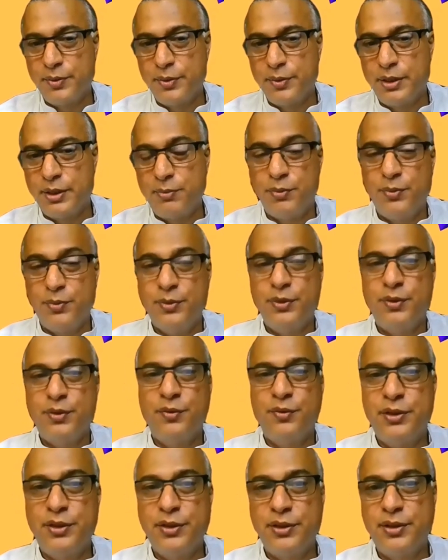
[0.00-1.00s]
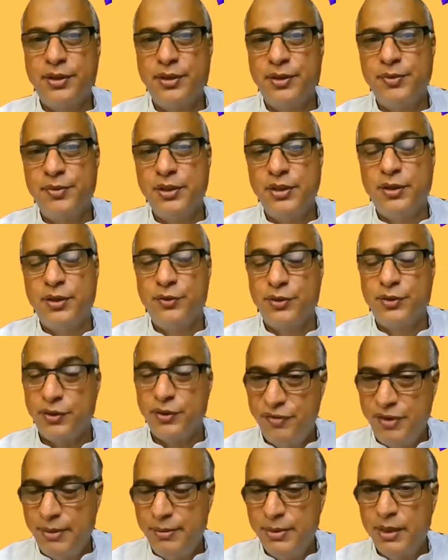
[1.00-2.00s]
the, the
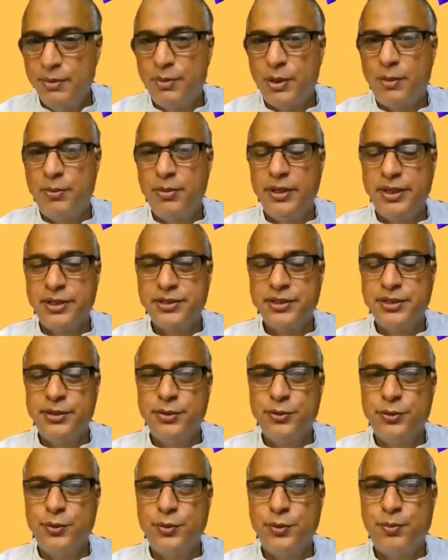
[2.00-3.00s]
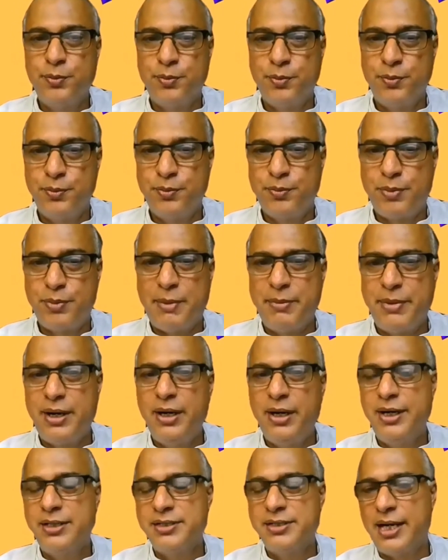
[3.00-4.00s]
female population who
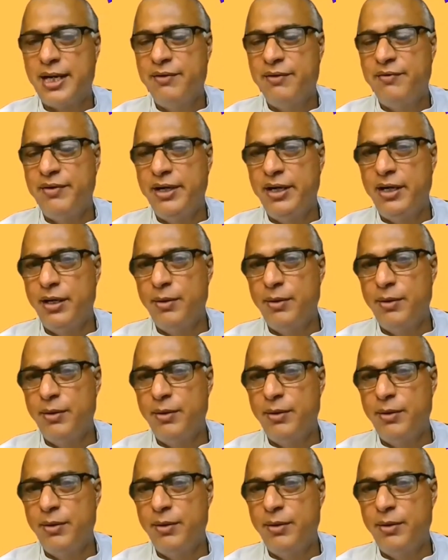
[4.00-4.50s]
primarily has had very